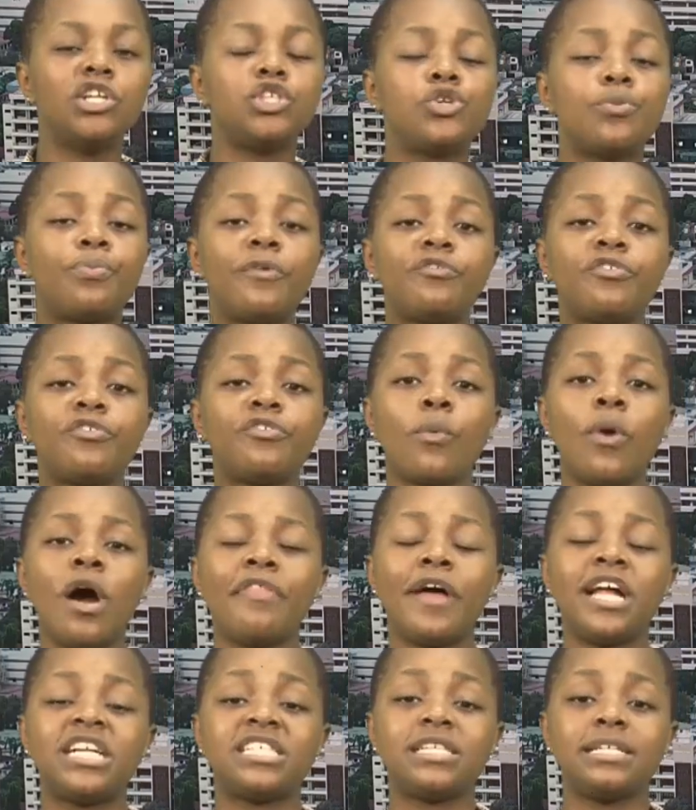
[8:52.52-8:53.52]
to prove to the
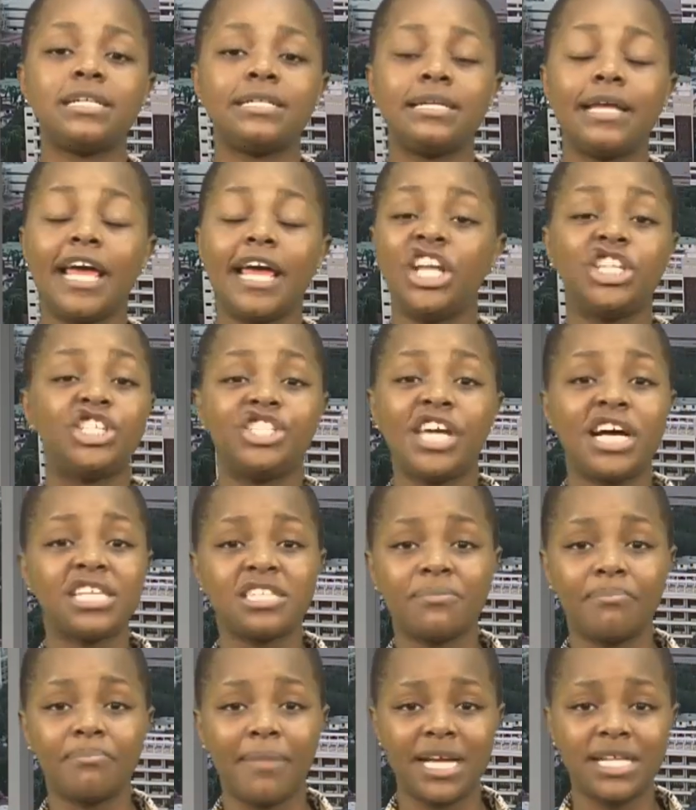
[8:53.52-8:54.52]
world that age
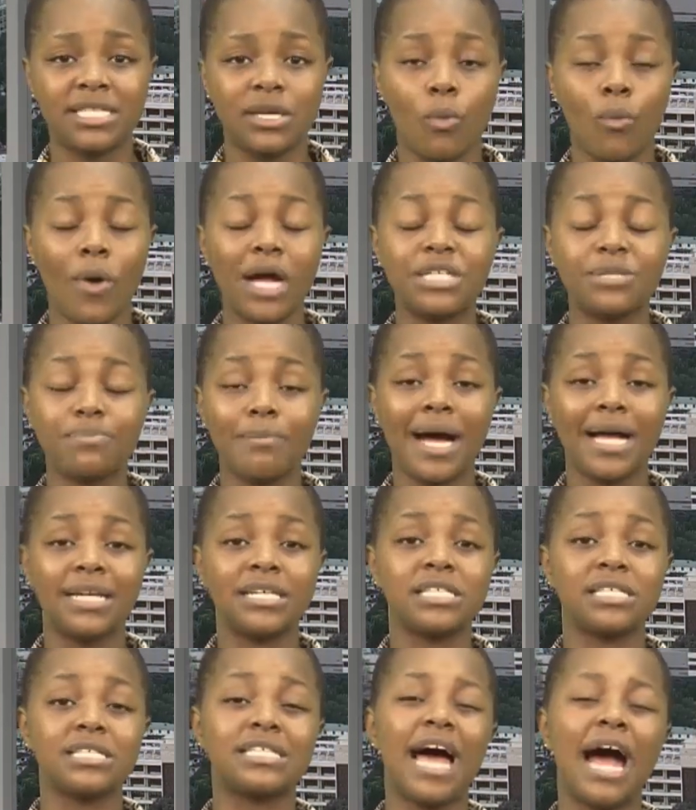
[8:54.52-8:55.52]
doesn't matter. What
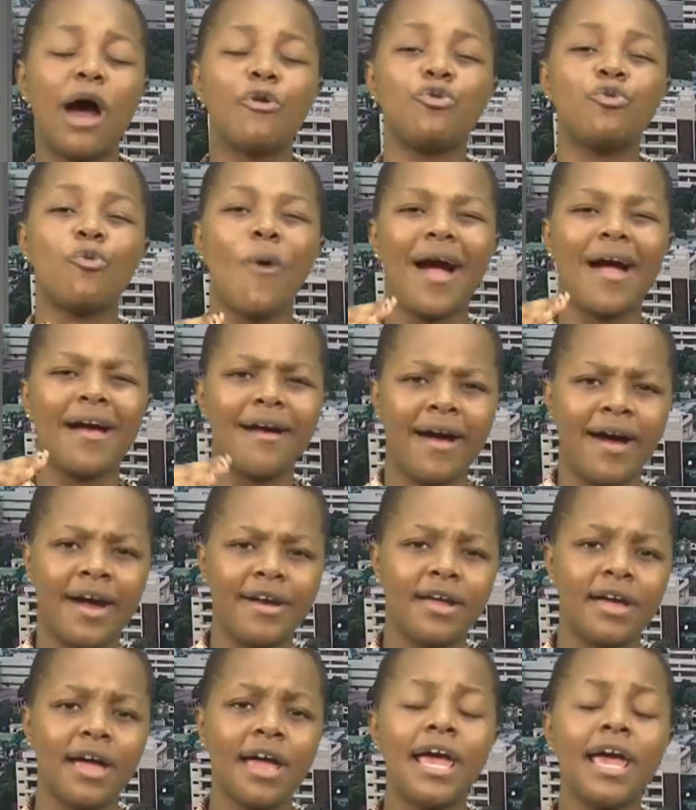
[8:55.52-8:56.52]
matters is how you work
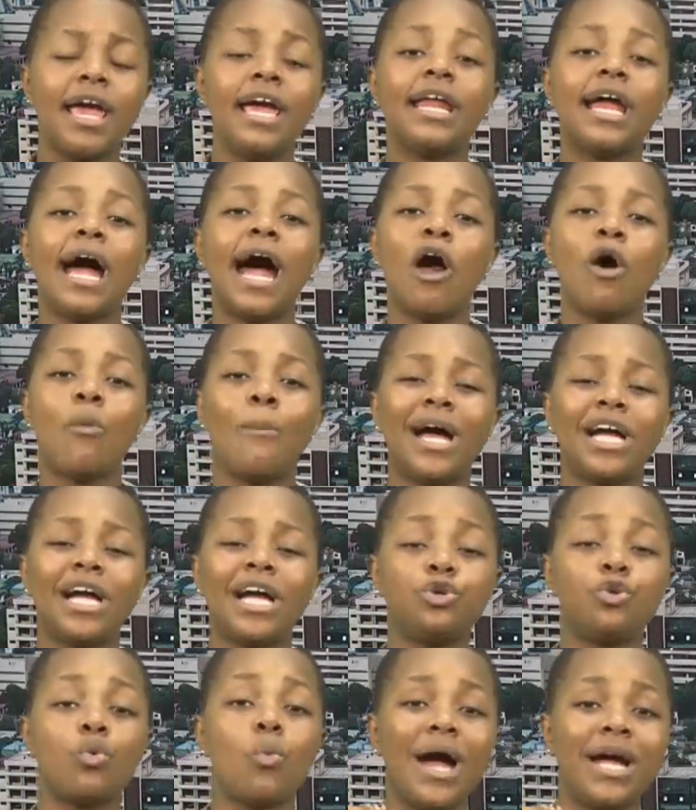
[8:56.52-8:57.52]
hard and how
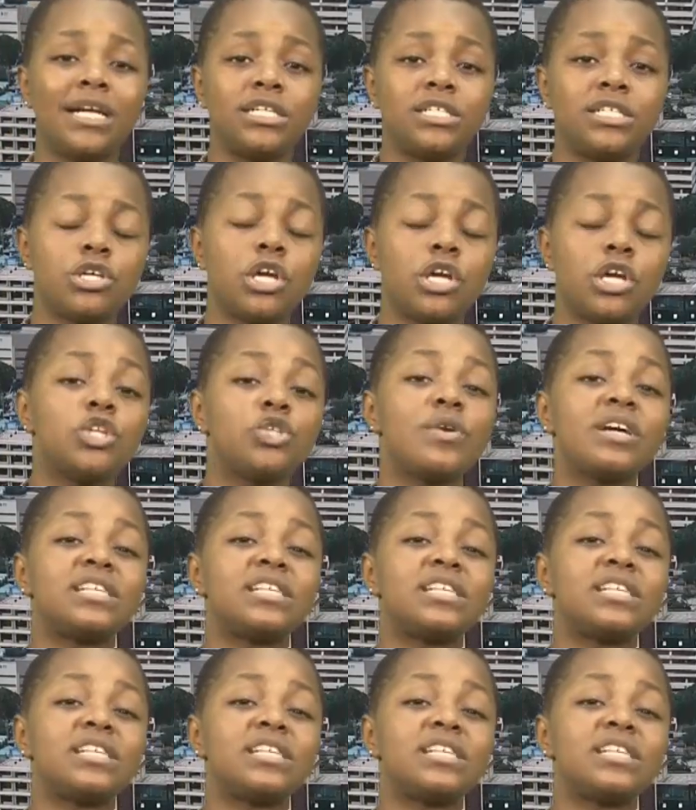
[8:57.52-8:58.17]
much you want to